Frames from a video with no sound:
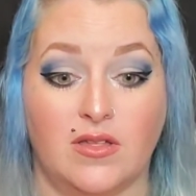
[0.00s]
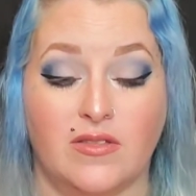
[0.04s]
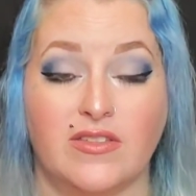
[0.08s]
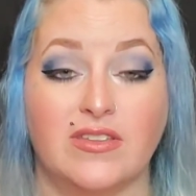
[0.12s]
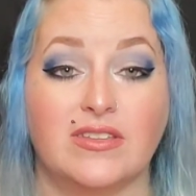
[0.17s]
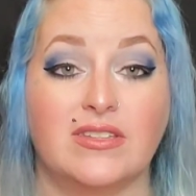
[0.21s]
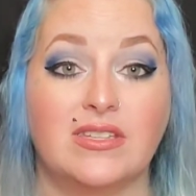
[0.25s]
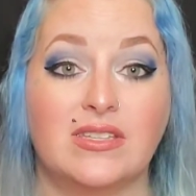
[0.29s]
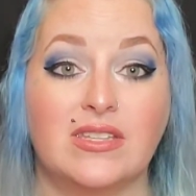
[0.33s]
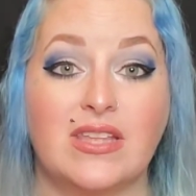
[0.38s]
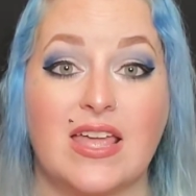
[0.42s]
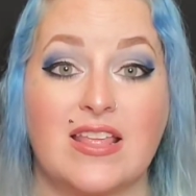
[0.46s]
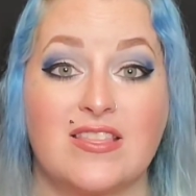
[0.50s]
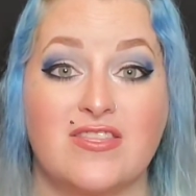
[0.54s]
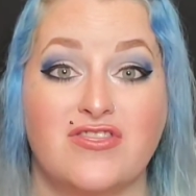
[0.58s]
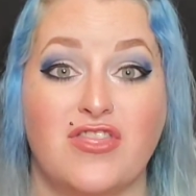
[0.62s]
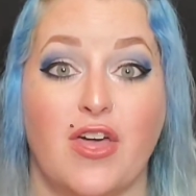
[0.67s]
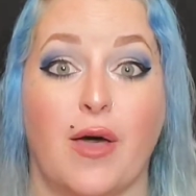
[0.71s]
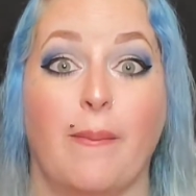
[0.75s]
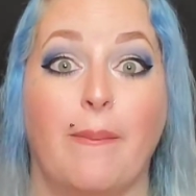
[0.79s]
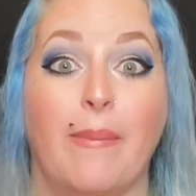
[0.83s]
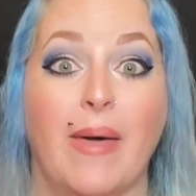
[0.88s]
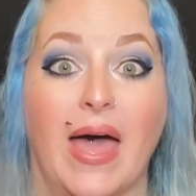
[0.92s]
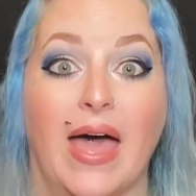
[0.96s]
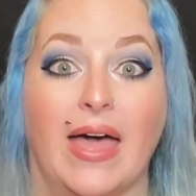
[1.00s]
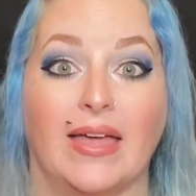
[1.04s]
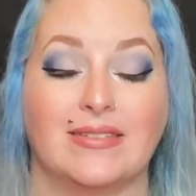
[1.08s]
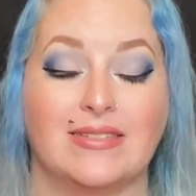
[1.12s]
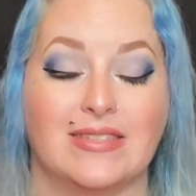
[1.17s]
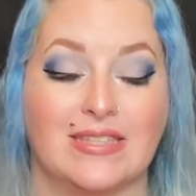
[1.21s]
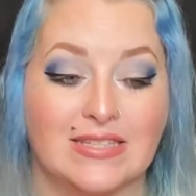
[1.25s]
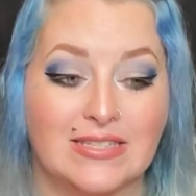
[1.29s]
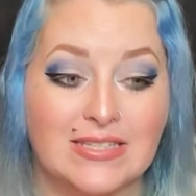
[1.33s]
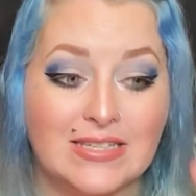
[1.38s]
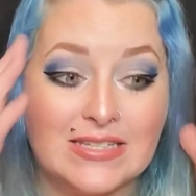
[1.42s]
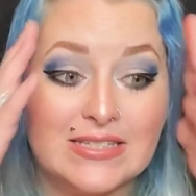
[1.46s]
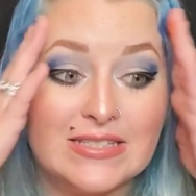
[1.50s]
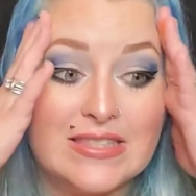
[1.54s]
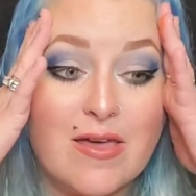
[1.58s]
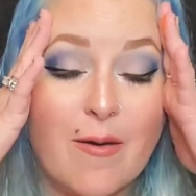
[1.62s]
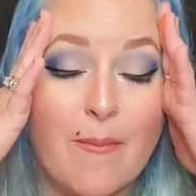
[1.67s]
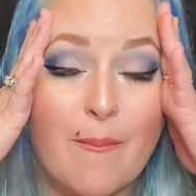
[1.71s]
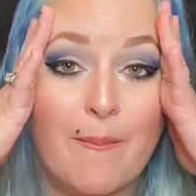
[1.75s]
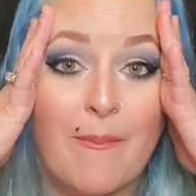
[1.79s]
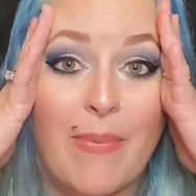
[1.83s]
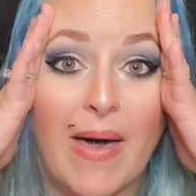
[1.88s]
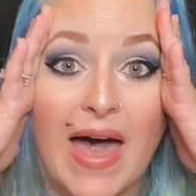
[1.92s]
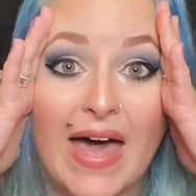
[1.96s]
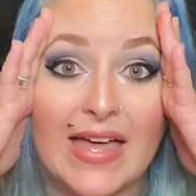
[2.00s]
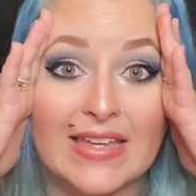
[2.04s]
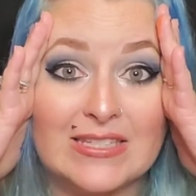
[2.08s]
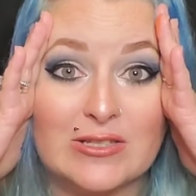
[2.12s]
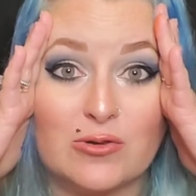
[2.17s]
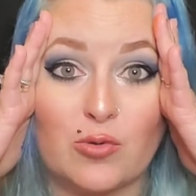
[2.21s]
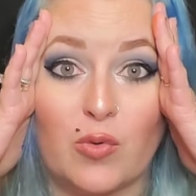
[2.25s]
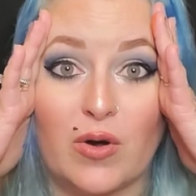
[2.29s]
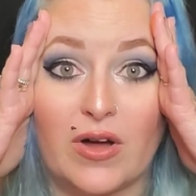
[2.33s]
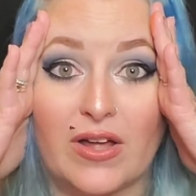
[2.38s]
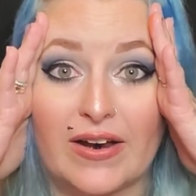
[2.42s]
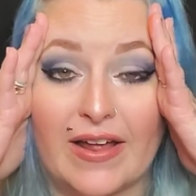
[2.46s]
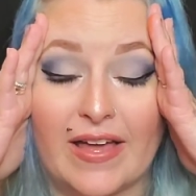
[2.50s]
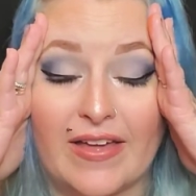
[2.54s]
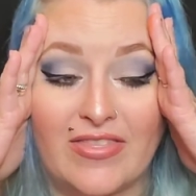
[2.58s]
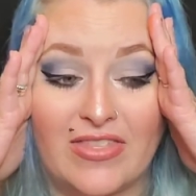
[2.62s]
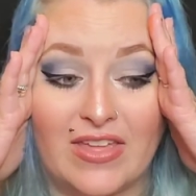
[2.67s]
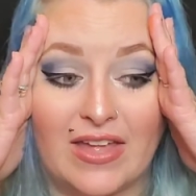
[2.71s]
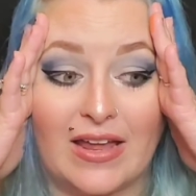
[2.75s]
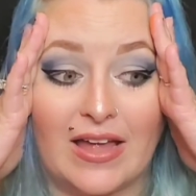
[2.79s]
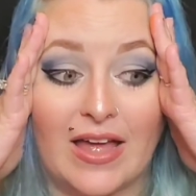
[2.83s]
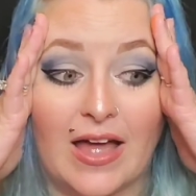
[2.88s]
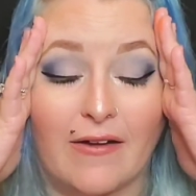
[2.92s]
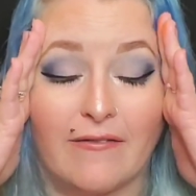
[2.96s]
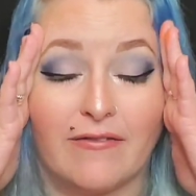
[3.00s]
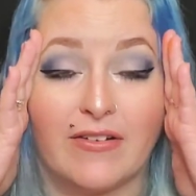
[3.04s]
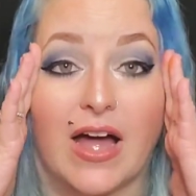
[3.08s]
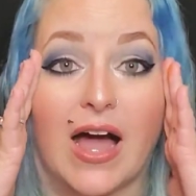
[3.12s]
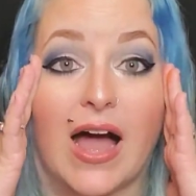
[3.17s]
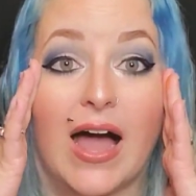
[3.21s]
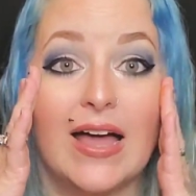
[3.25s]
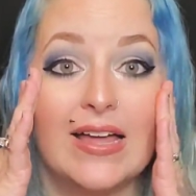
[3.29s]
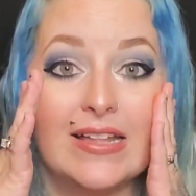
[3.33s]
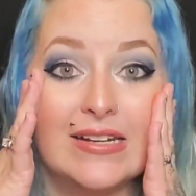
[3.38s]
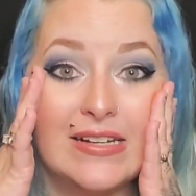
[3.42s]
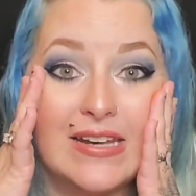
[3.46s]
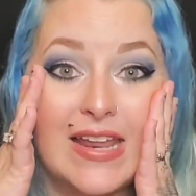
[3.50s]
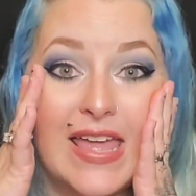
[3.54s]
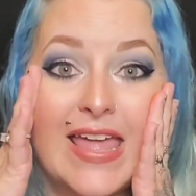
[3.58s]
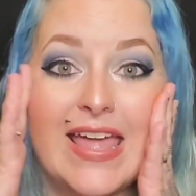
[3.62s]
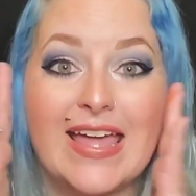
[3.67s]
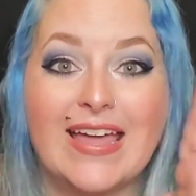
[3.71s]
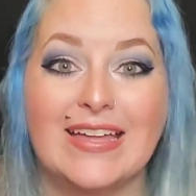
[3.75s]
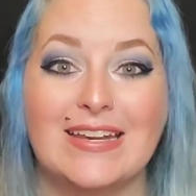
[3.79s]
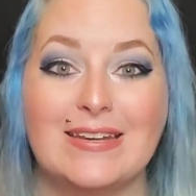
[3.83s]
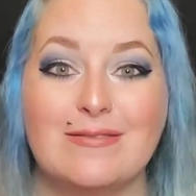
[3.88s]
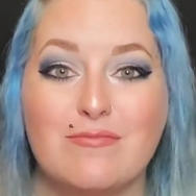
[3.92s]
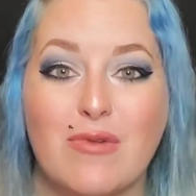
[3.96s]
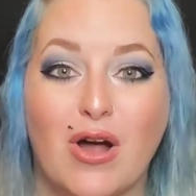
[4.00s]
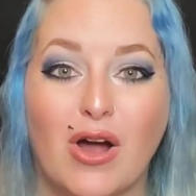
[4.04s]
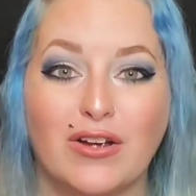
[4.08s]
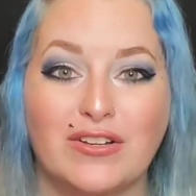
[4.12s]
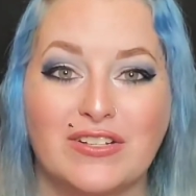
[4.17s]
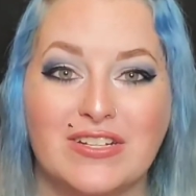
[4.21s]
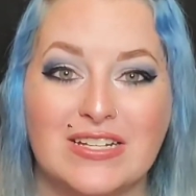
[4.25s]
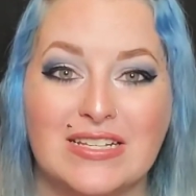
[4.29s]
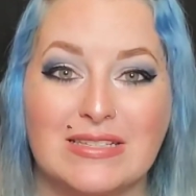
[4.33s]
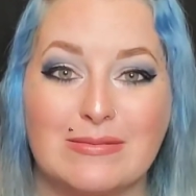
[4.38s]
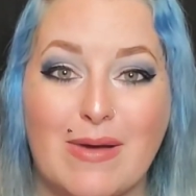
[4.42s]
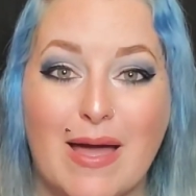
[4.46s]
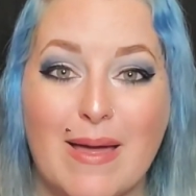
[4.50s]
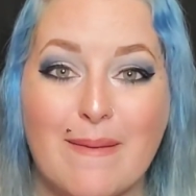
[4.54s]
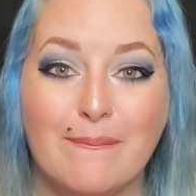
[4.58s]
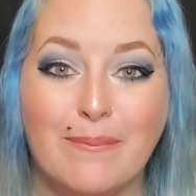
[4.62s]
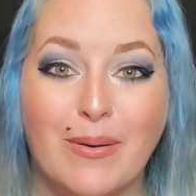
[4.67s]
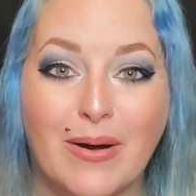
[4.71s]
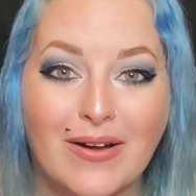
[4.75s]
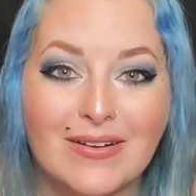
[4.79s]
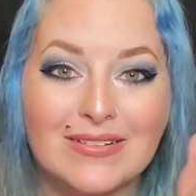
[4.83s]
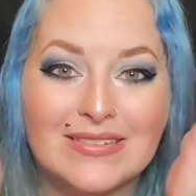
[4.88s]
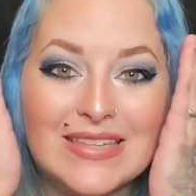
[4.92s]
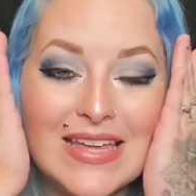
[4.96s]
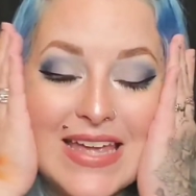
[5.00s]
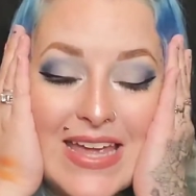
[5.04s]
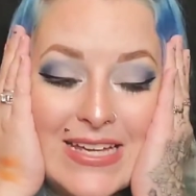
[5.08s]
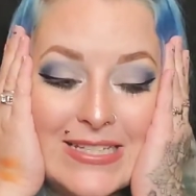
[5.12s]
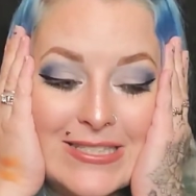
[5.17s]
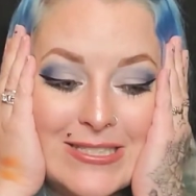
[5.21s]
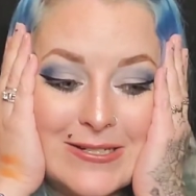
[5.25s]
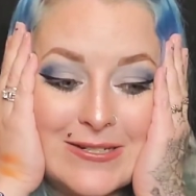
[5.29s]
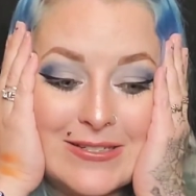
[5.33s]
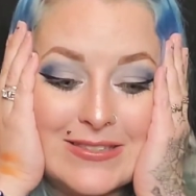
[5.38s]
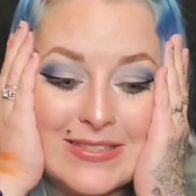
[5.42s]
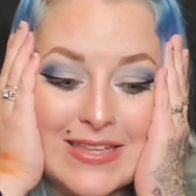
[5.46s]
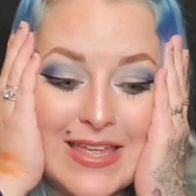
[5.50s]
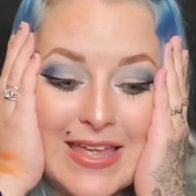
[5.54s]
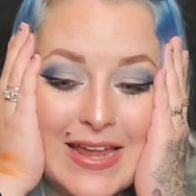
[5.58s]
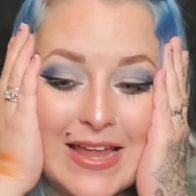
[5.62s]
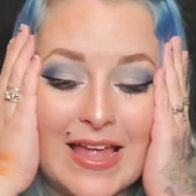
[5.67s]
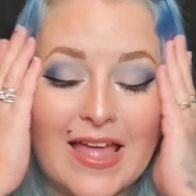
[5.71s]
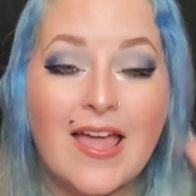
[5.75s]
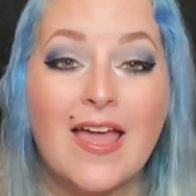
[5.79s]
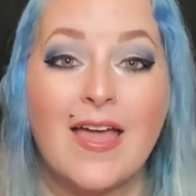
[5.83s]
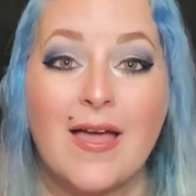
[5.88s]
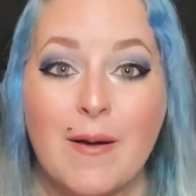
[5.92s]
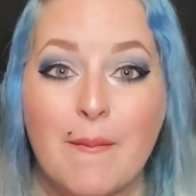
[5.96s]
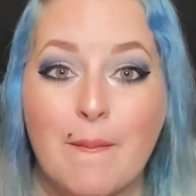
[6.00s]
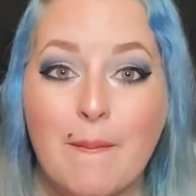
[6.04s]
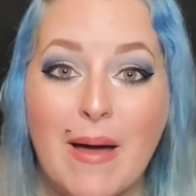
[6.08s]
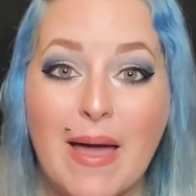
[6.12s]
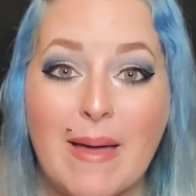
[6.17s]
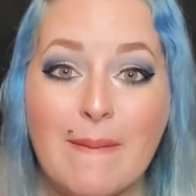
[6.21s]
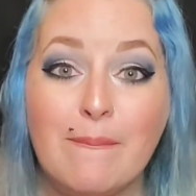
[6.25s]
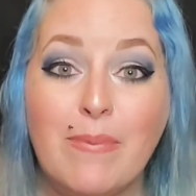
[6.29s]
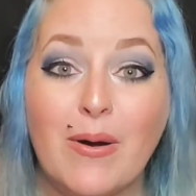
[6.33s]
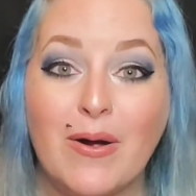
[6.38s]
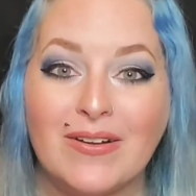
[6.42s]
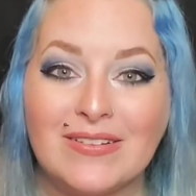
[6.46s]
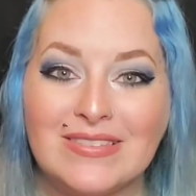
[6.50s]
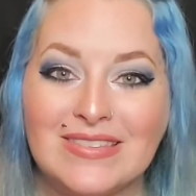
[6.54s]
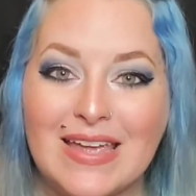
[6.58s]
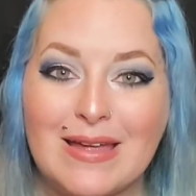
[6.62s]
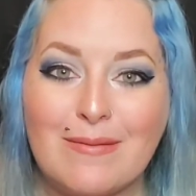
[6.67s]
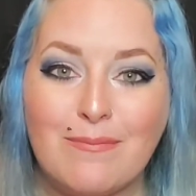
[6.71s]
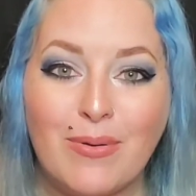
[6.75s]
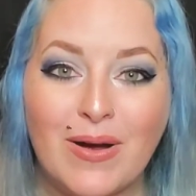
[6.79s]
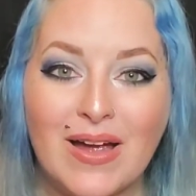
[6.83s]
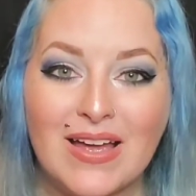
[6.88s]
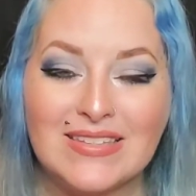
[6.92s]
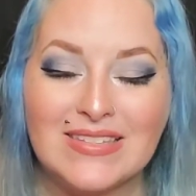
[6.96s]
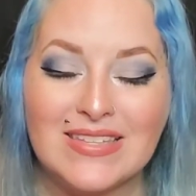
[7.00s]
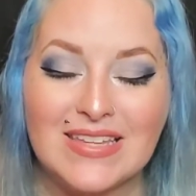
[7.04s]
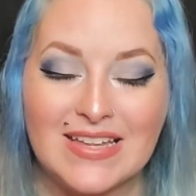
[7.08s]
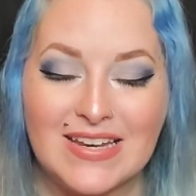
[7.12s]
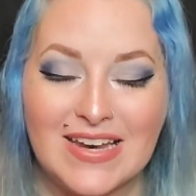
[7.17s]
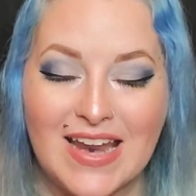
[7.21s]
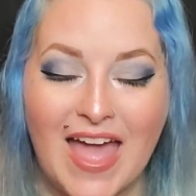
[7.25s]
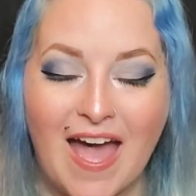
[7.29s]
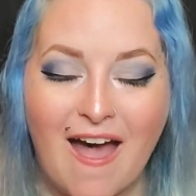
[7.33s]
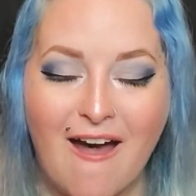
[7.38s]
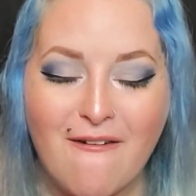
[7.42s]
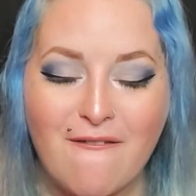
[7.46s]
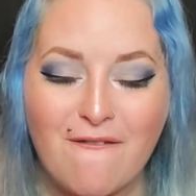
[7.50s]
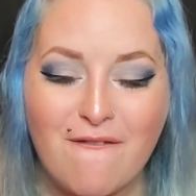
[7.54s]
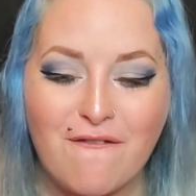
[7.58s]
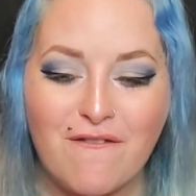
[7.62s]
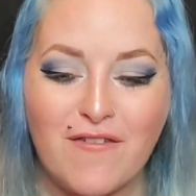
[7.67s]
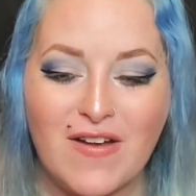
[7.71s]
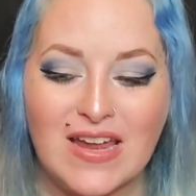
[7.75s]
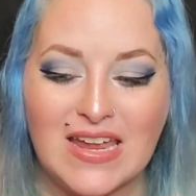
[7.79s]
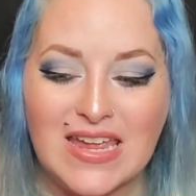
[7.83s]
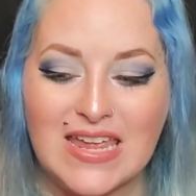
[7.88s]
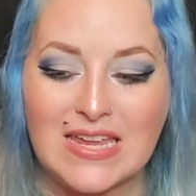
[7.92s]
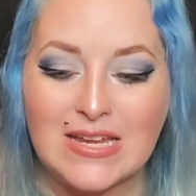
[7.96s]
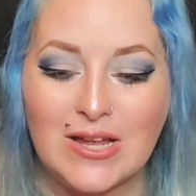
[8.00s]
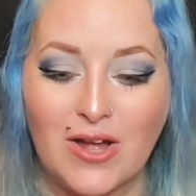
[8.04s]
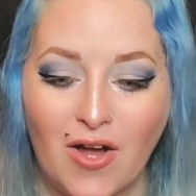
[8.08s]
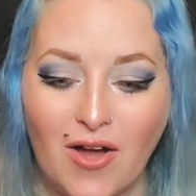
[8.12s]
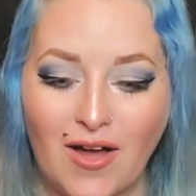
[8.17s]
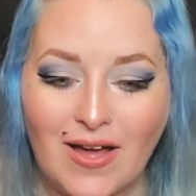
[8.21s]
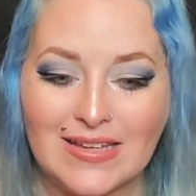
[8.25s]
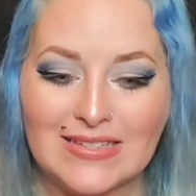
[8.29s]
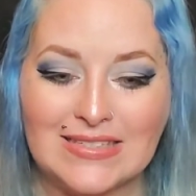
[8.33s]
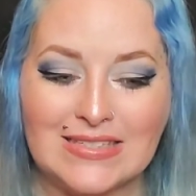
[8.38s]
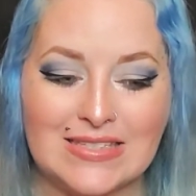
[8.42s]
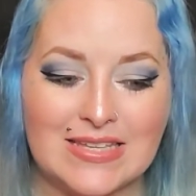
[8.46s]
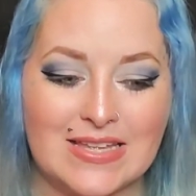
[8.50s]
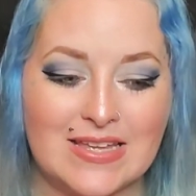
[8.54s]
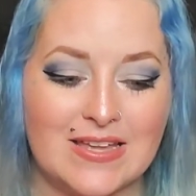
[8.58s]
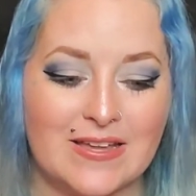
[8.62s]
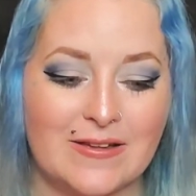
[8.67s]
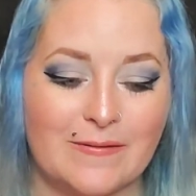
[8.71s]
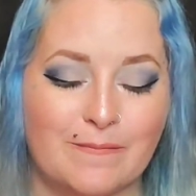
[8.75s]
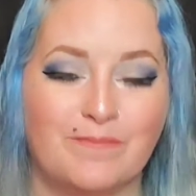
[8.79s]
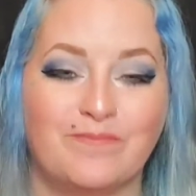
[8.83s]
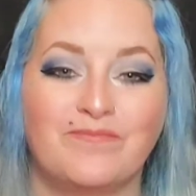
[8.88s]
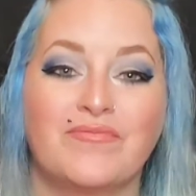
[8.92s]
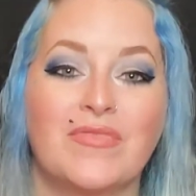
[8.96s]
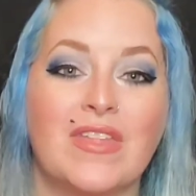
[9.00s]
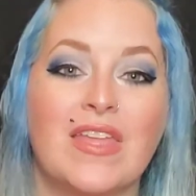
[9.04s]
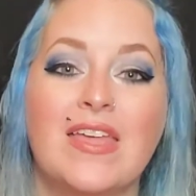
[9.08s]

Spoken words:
This is like the best. This is the best one I think I've gotten. And March is my birthday, so it's like my birthday present. How freaking awesome.